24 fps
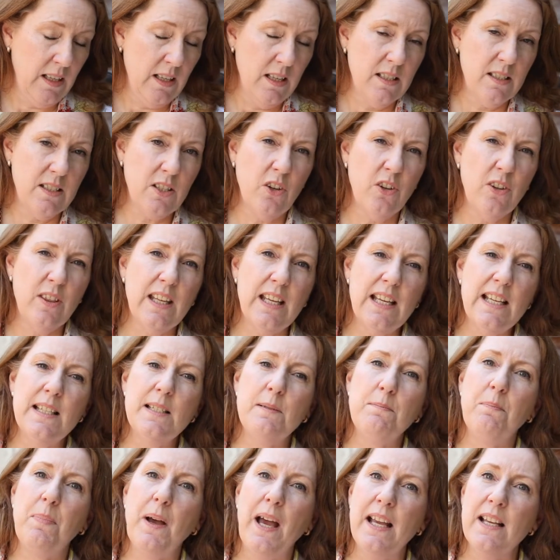So these
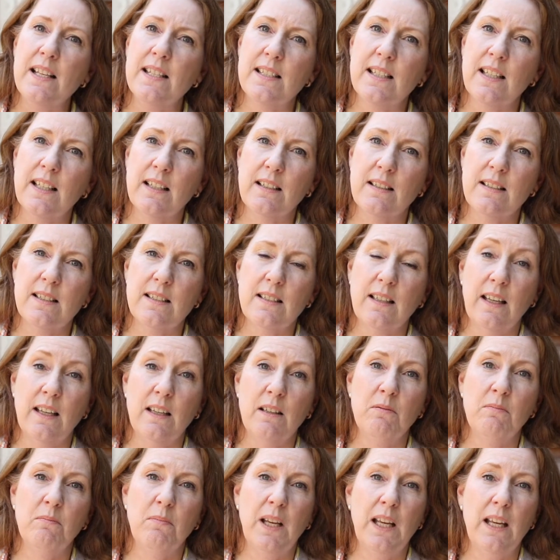basics
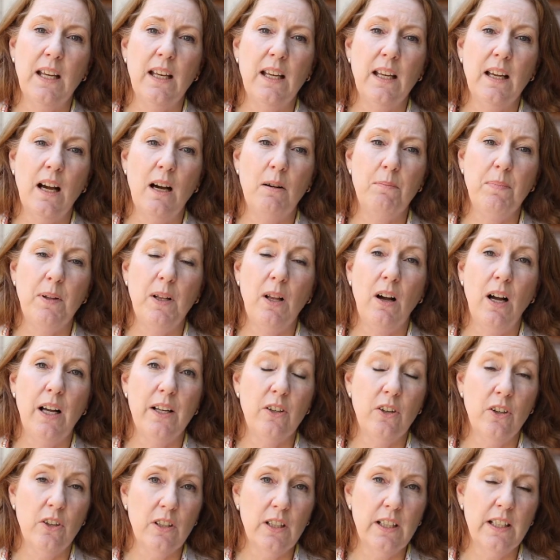can be applied
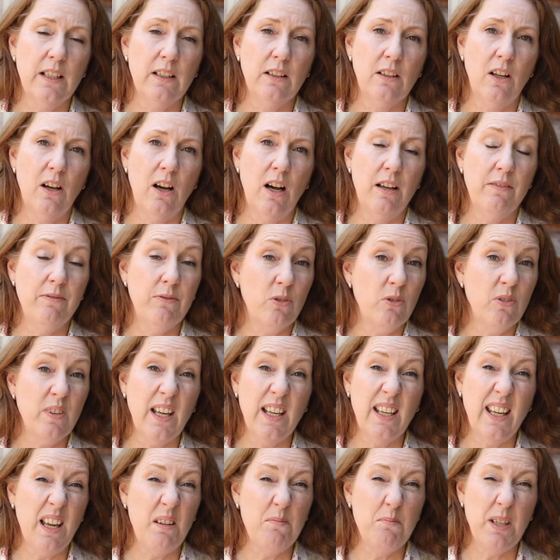early in life, or
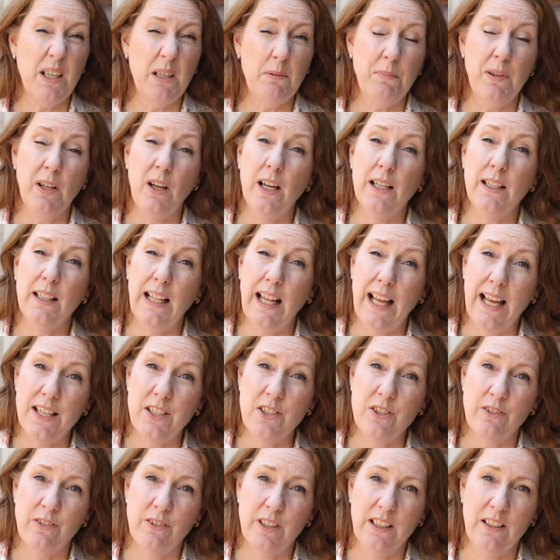they can be applied
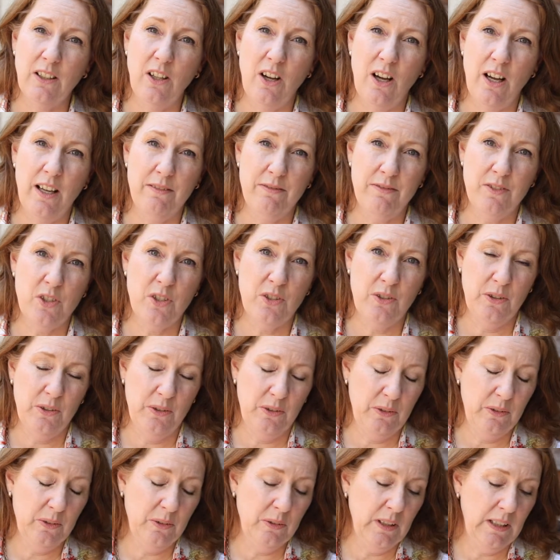later in life
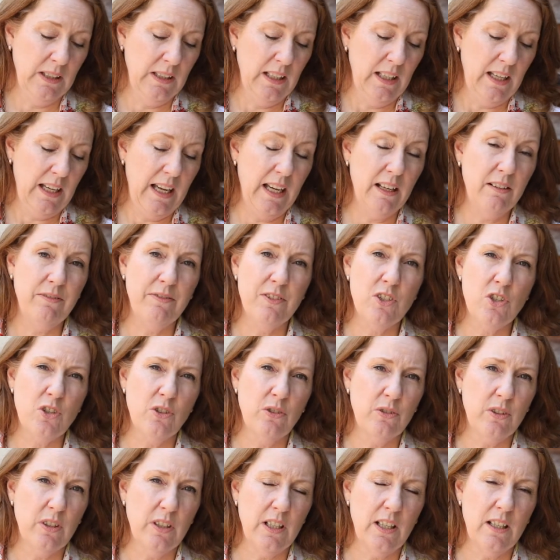too. And for
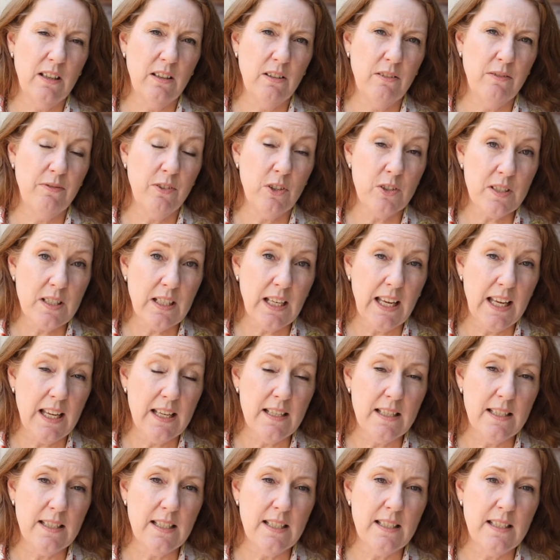children in the foster
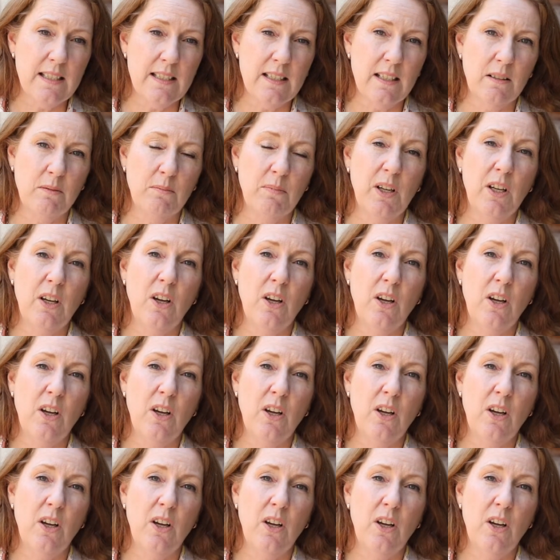care system,